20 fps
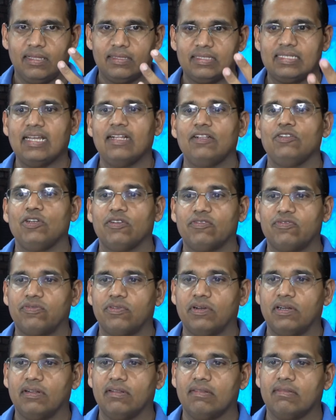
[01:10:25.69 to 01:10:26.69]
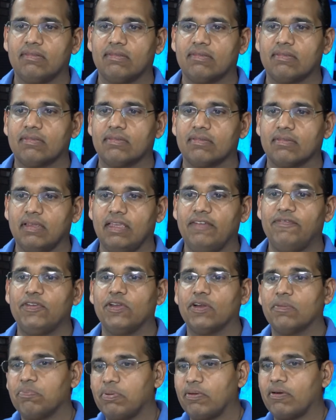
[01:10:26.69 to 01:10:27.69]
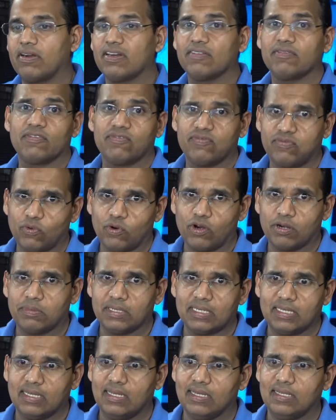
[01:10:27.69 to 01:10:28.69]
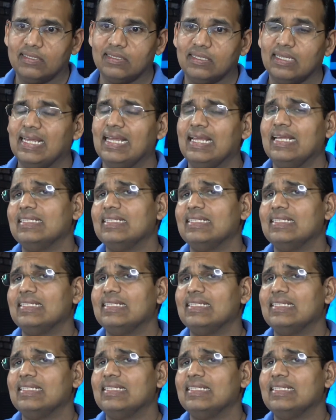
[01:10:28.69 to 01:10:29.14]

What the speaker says: Tell your friends. If you're part of a forum again,